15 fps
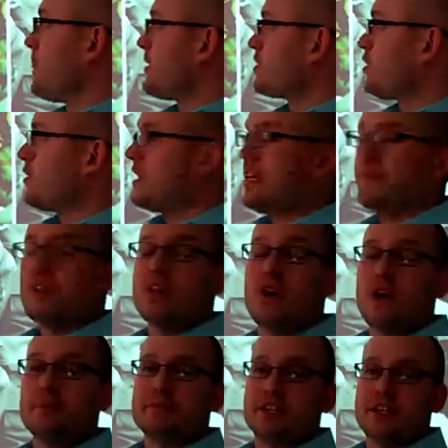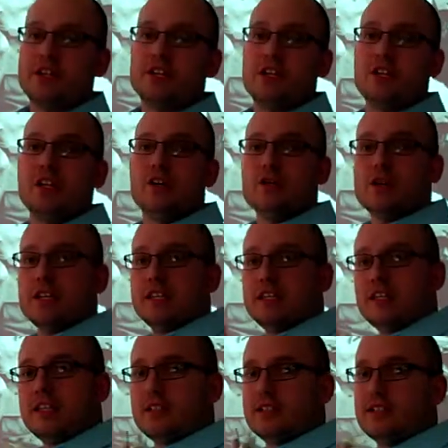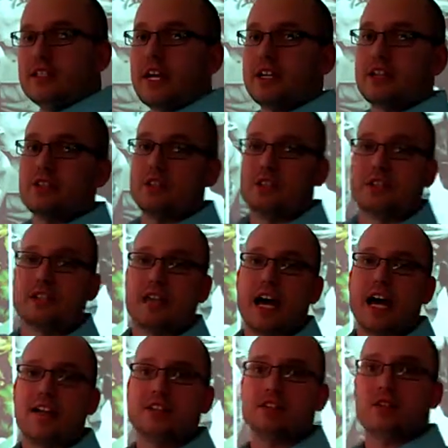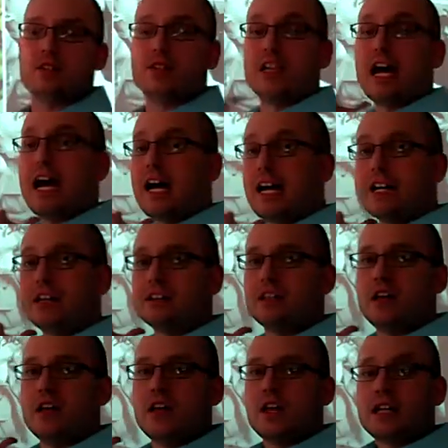So even though I'm teaching you that these sides are lies,